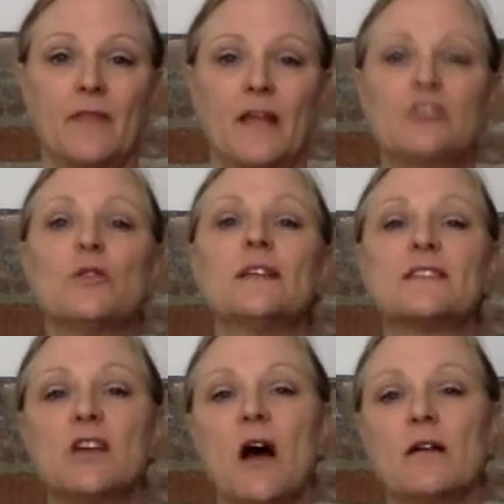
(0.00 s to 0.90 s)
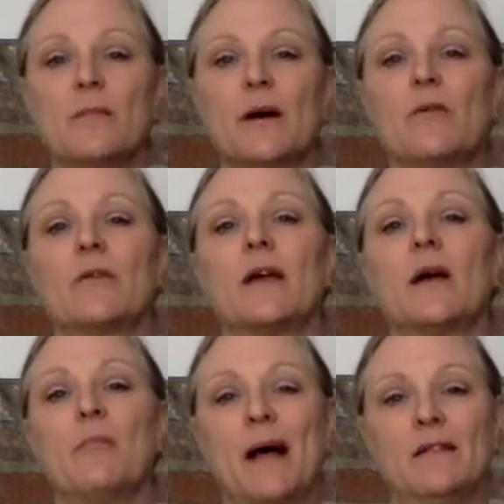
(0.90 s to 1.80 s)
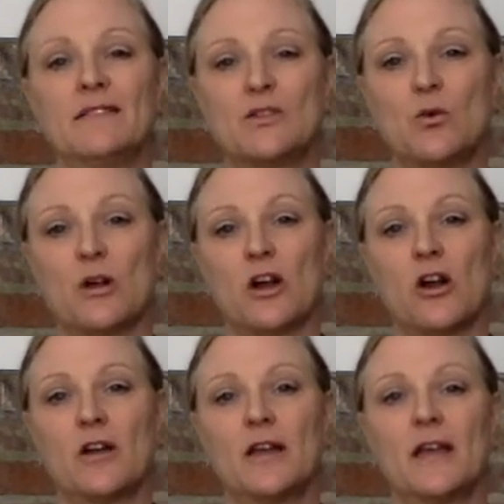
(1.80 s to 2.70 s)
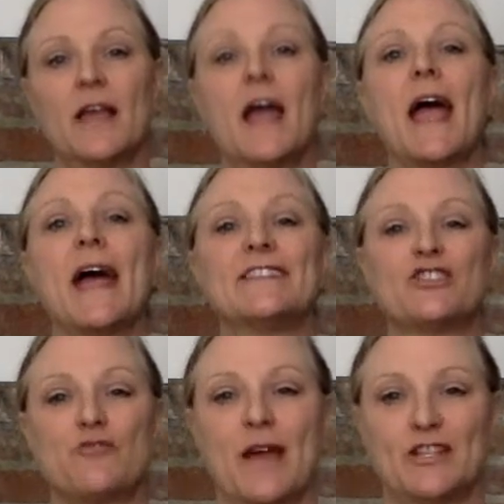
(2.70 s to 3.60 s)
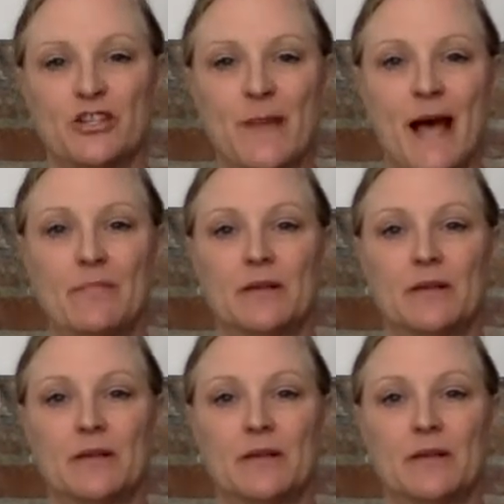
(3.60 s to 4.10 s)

So let's talk about Balanced Scorecard and Strategy Map.